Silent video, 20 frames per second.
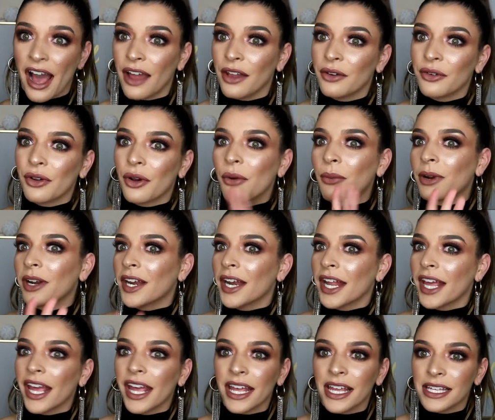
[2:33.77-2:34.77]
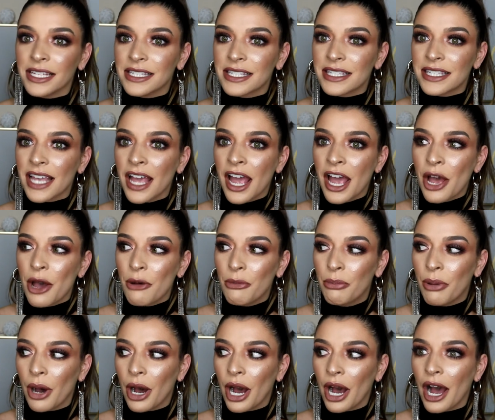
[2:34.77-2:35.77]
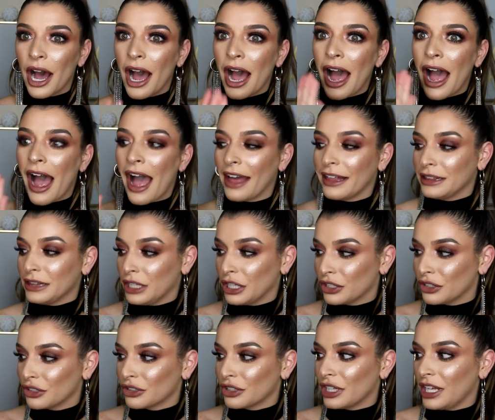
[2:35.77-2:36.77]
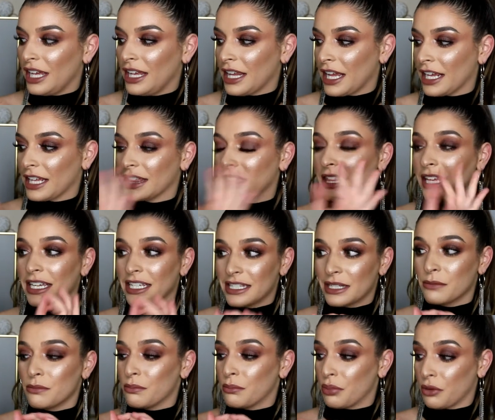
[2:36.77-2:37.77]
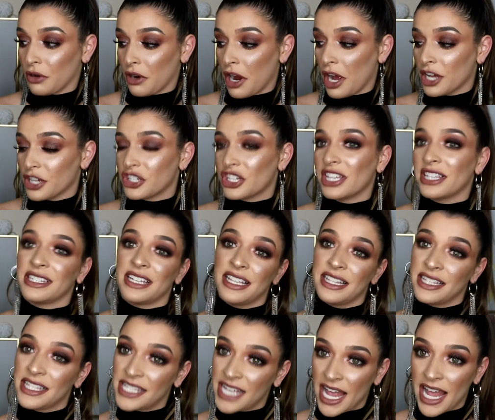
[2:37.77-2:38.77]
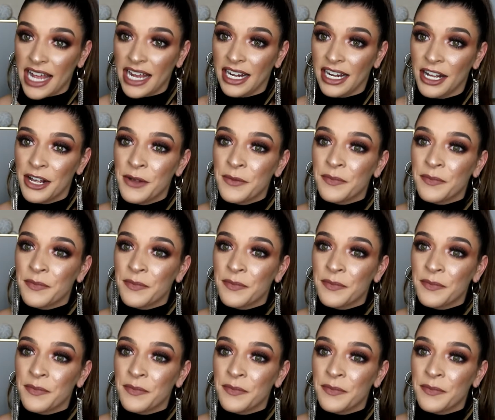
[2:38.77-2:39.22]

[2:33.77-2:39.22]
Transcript: I don't know what it is, but I literally, like, this brush is insane.